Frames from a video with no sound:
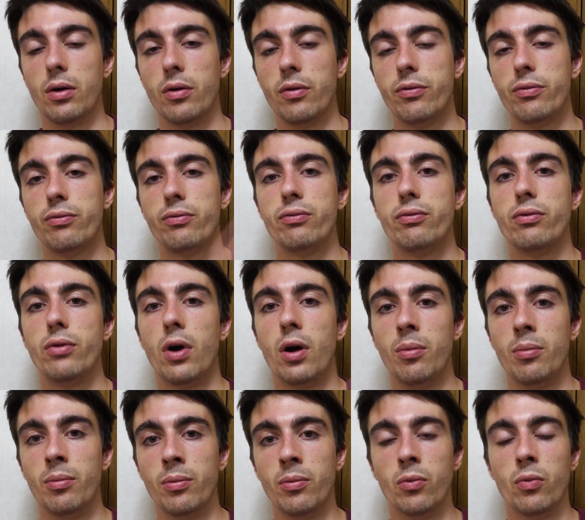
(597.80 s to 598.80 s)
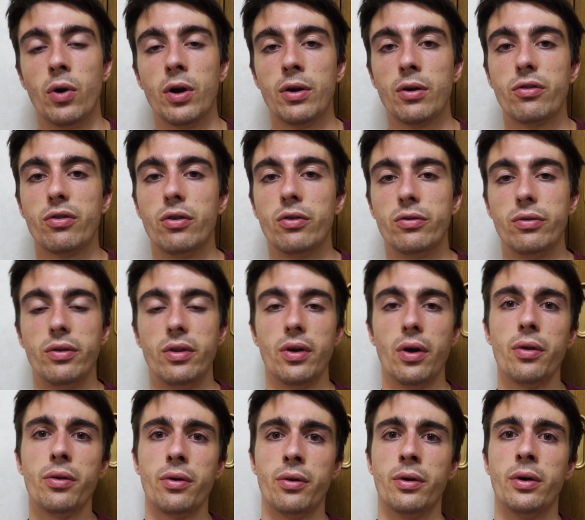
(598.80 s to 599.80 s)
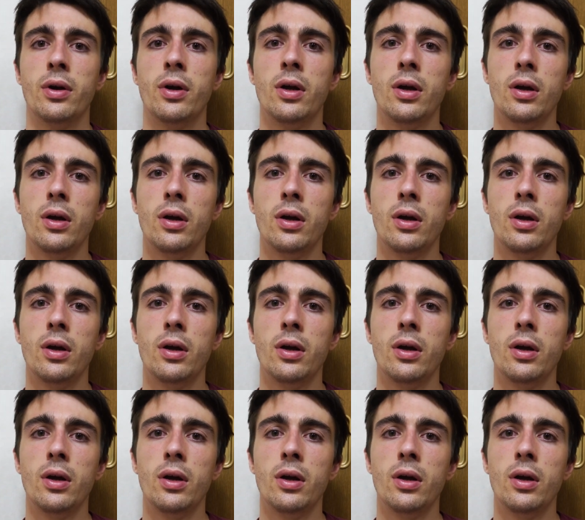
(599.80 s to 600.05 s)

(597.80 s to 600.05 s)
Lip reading: from one auction to the other?